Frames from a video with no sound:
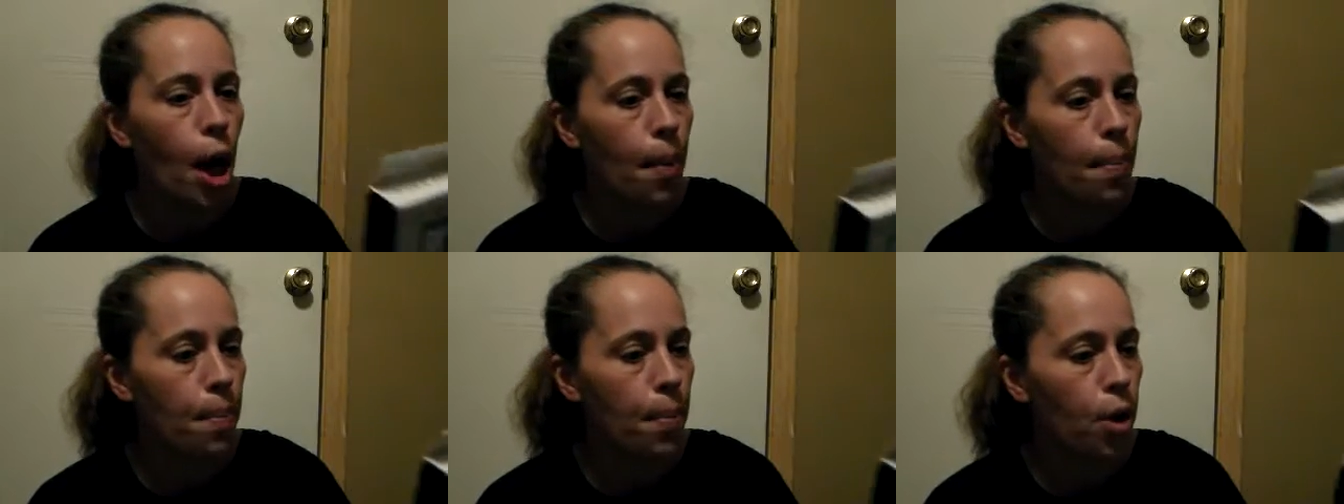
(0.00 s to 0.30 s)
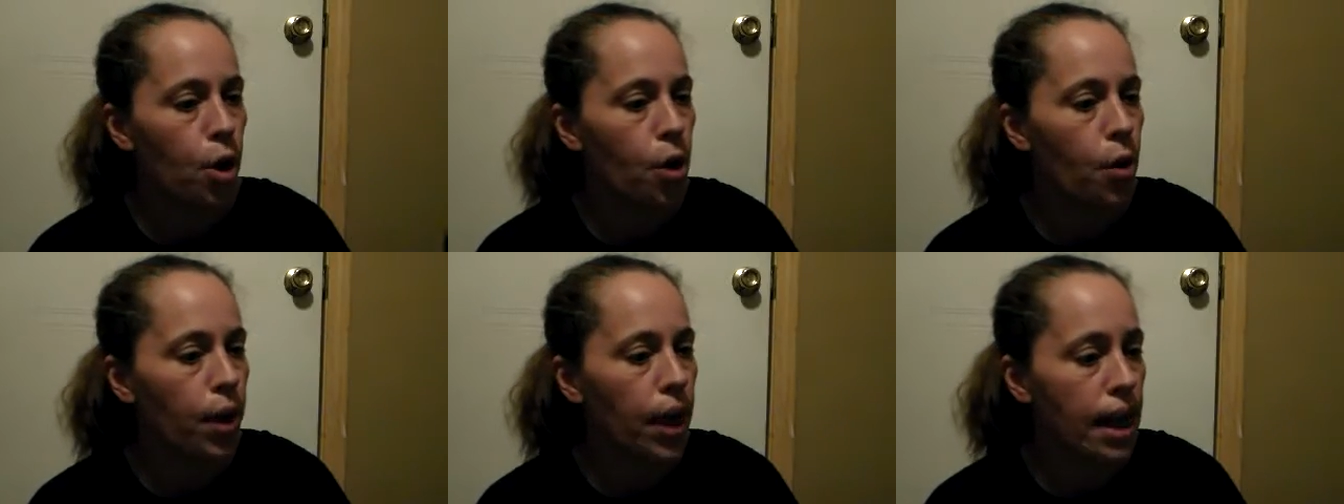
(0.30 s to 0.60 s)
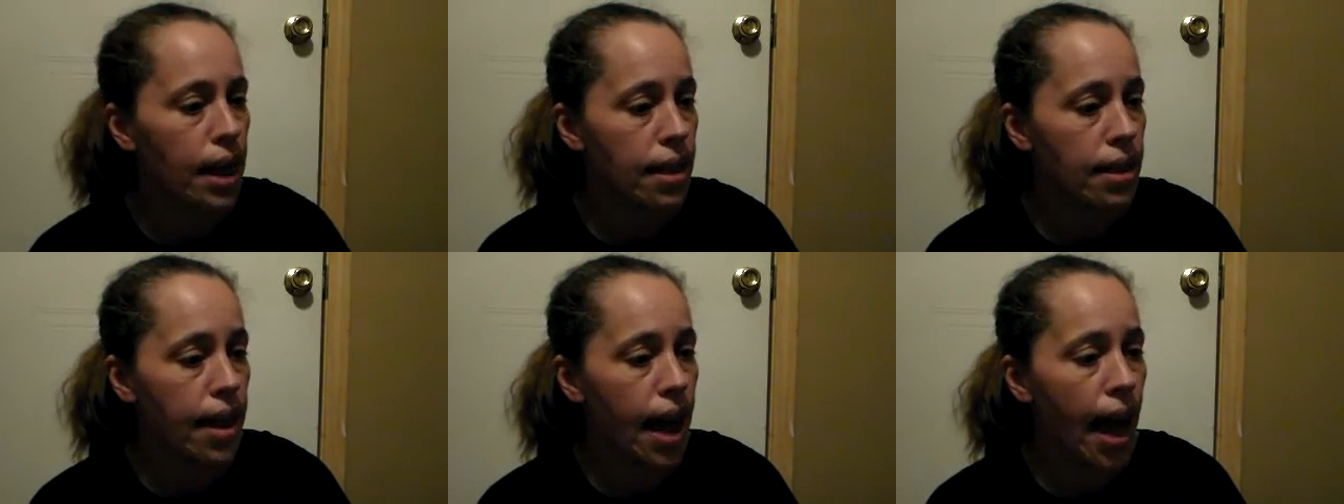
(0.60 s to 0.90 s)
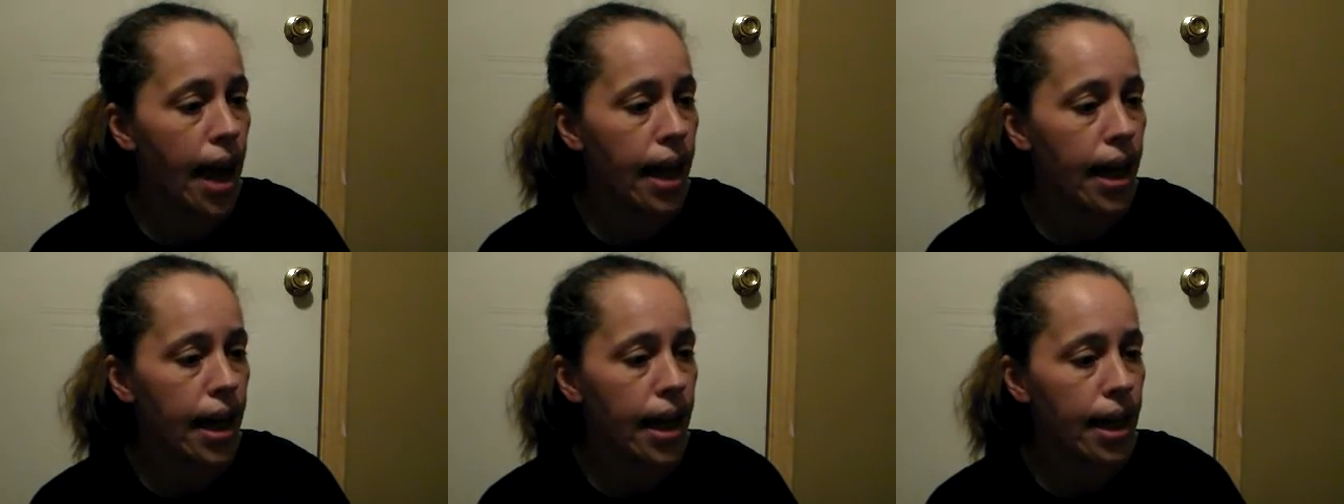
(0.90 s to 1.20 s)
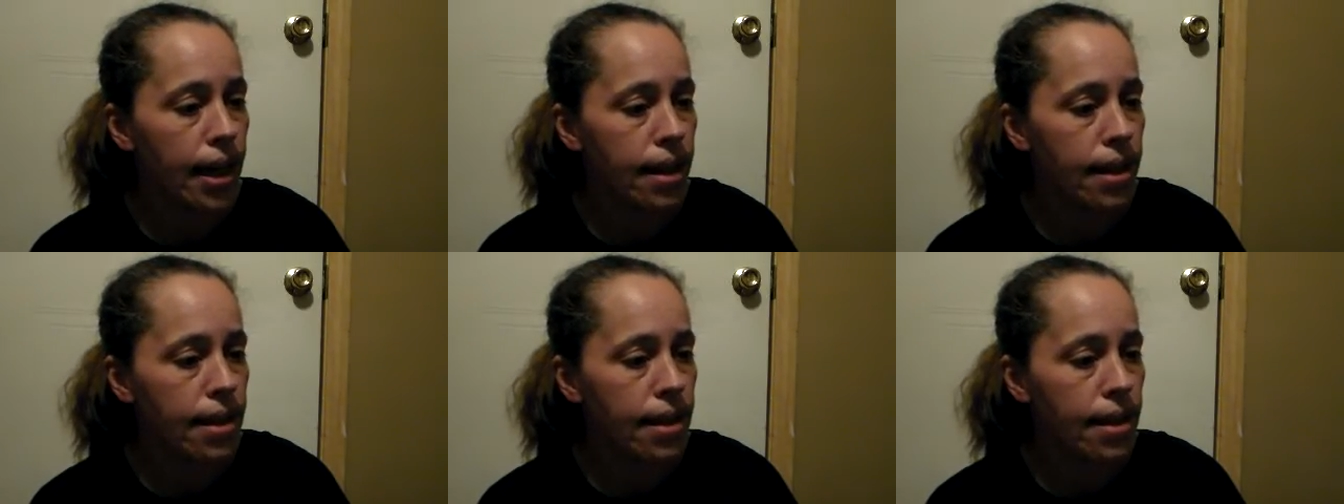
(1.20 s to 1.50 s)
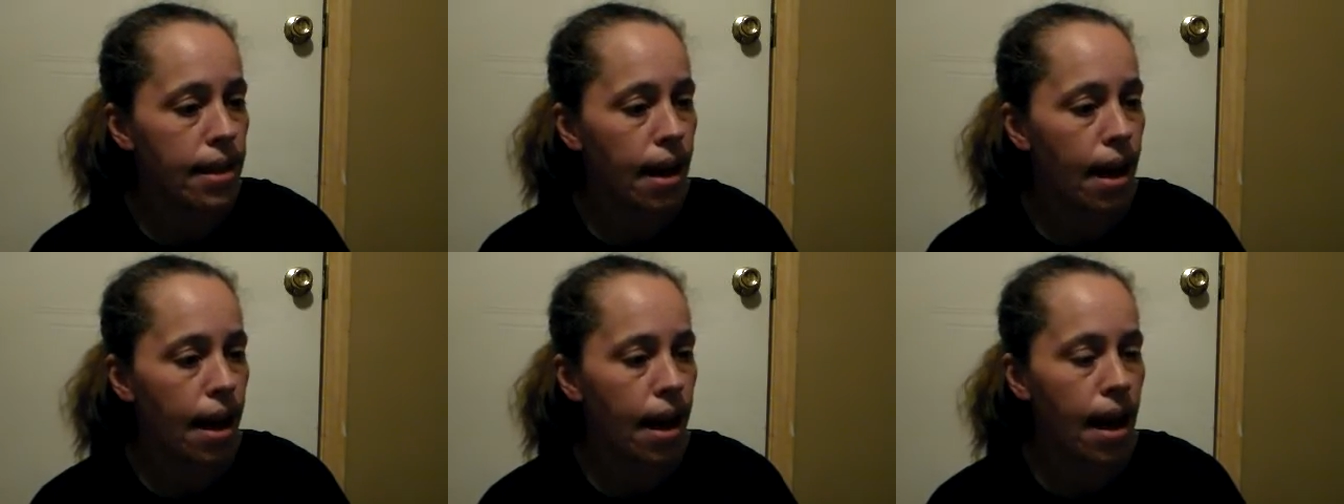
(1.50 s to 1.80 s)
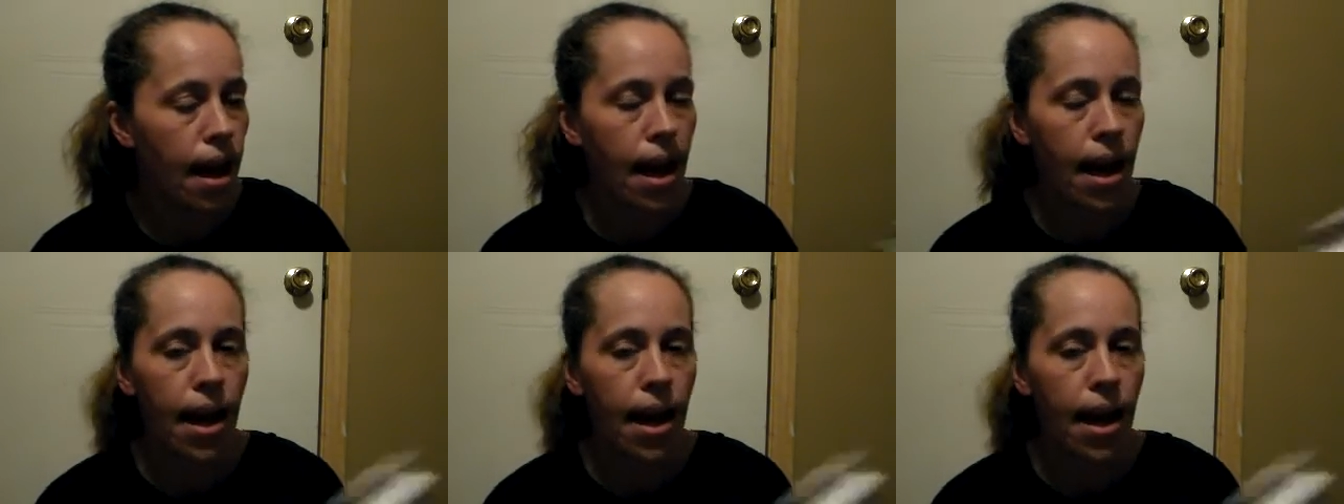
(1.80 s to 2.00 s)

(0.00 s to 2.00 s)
um, you can take it